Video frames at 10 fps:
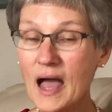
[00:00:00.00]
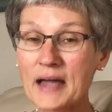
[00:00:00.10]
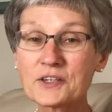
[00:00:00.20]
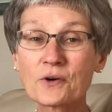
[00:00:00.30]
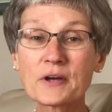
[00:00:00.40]
I
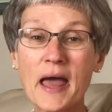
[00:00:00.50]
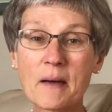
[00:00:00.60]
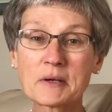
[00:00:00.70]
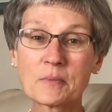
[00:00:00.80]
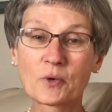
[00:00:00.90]
don't know how
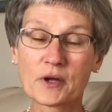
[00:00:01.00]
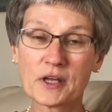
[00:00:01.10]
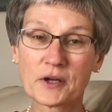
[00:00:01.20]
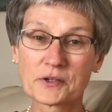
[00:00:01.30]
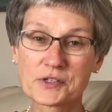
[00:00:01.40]
many more
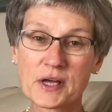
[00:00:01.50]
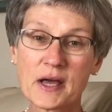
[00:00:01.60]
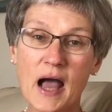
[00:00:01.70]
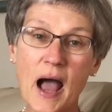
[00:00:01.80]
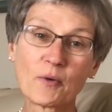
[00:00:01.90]
years
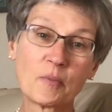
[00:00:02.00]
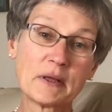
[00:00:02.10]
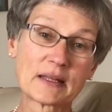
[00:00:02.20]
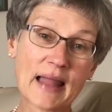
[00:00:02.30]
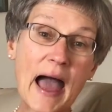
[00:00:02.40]
I will be
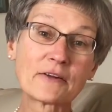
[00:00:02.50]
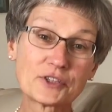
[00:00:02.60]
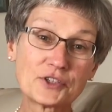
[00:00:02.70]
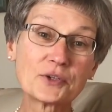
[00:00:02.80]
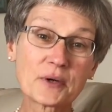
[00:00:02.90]
allowed
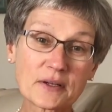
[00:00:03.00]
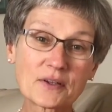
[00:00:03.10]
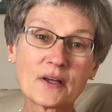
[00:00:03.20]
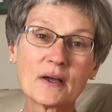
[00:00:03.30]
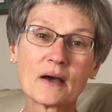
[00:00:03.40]
to do it,
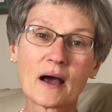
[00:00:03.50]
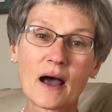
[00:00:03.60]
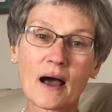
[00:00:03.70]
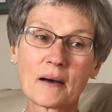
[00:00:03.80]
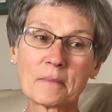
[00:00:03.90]

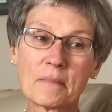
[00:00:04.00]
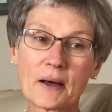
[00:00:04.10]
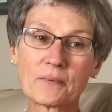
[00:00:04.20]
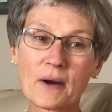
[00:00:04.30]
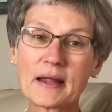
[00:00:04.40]
uh,
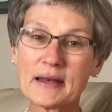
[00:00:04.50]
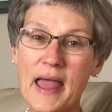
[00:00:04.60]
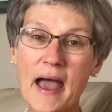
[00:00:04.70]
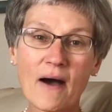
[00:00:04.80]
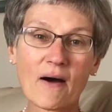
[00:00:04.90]
but right
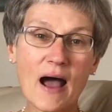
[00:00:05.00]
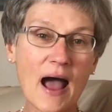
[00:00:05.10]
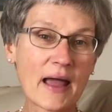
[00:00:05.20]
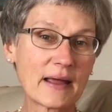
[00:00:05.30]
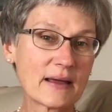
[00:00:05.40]
now
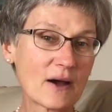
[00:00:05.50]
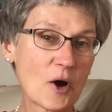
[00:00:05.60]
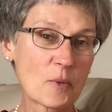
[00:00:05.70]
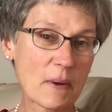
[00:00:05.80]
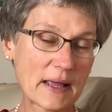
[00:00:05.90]
I
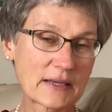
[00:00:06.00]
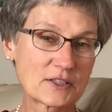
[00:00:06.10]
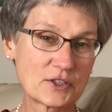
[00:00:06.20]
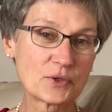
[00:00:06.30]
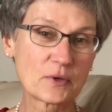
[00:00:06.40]
hope I get
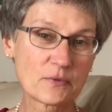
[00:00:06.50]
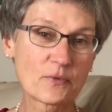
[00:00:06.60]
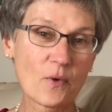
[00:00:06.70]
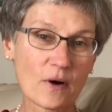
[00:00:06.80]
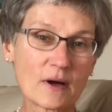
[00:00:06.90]
to do it
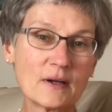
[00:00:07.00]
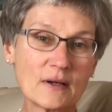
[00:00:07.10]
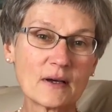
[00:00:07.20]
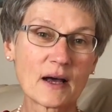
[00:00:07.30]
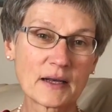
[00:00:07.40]
for
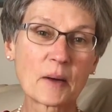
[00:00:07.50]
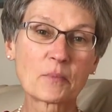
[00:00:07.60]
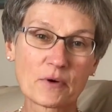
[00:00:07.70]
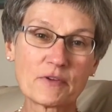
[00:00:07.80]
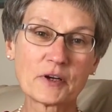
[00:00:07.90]
a
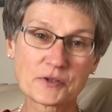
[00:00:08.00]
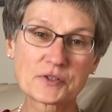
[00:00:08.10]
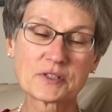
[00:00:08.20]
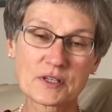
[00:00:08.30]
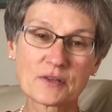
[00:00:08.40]
number of years
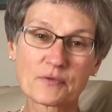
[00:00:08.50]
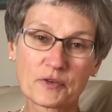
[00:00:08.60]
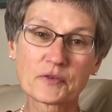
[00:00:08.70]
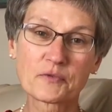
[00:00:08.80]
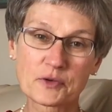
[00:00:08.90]
into the
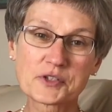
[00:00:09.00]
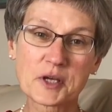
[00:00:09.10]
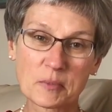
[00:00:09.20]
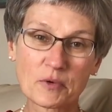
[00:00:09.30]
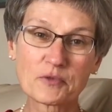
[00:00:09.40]
foreseeable